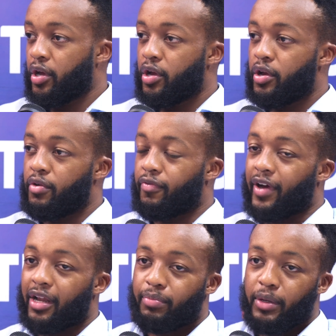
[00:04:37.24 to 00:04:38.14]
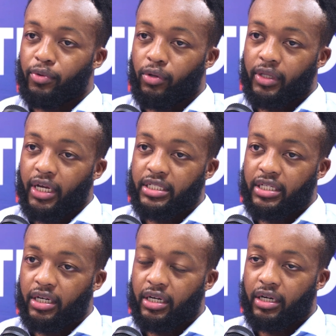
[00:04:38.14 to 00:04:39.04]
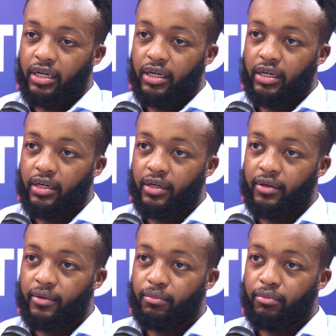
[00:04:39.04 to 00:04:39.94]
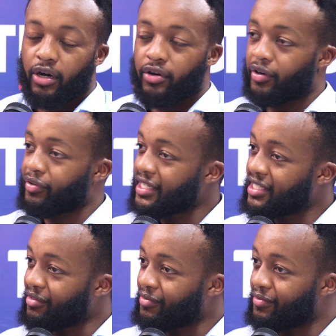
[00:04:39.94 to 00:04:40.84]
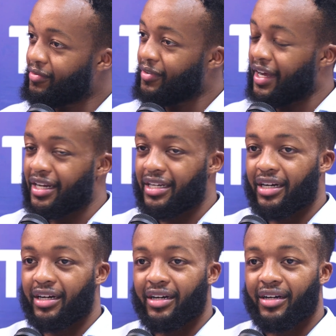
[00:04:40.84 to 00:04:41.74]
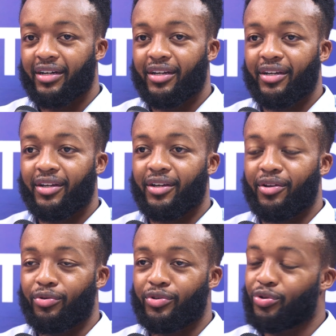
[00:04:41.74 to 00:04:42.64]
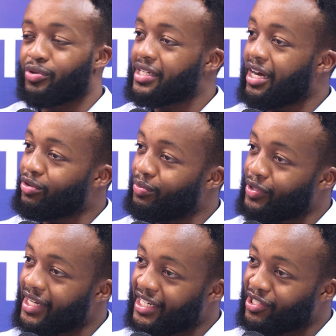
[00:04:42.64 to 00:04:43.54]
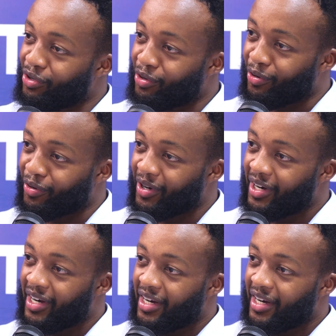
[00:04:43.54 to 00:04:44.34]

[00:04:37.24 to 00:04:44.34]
You find people that are aggressive and don't accommodate your